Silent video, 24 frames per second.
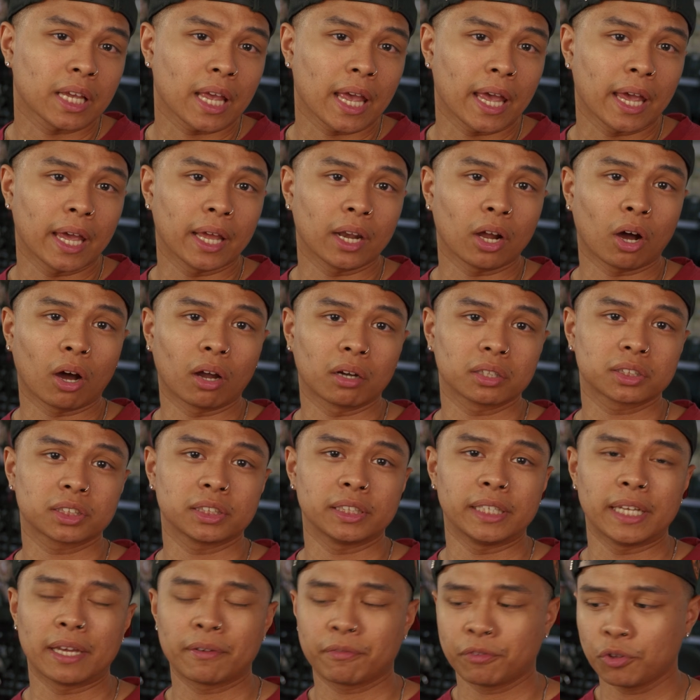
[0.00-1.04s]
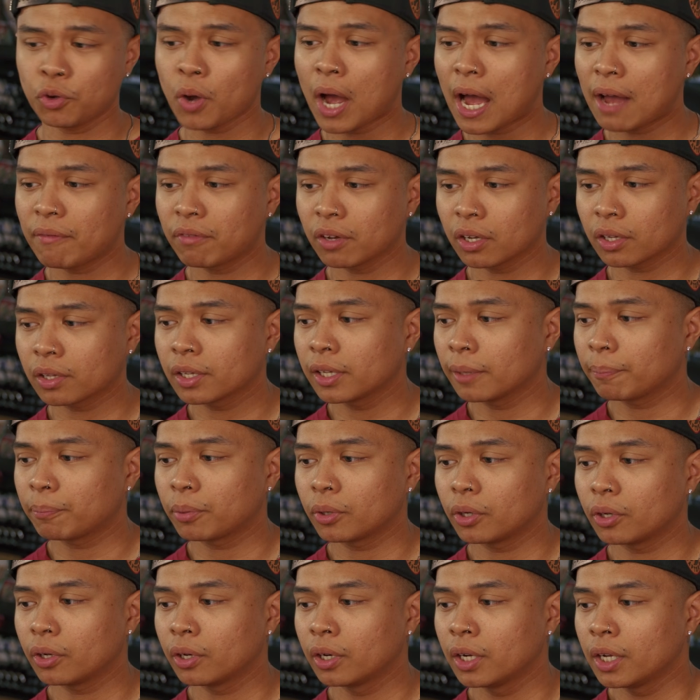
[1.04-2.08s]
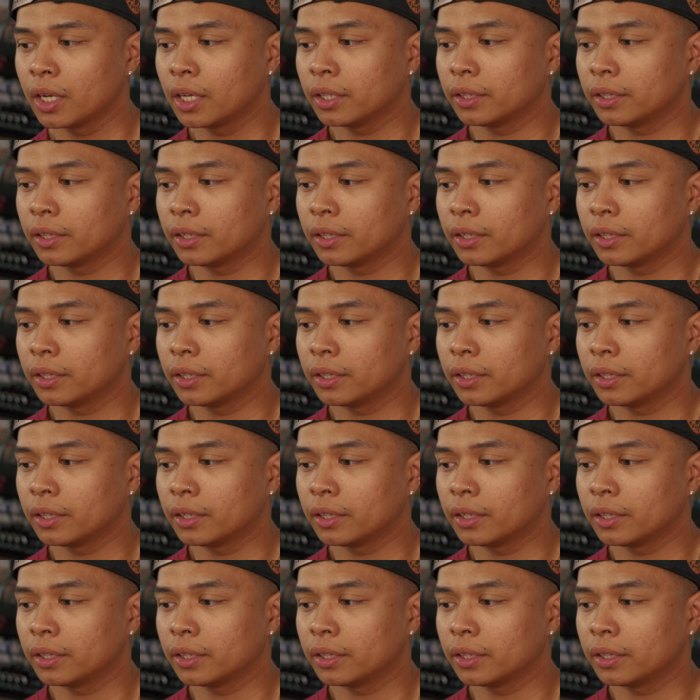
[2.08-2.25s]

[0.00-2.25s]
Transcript: And honestly, if you have a clipper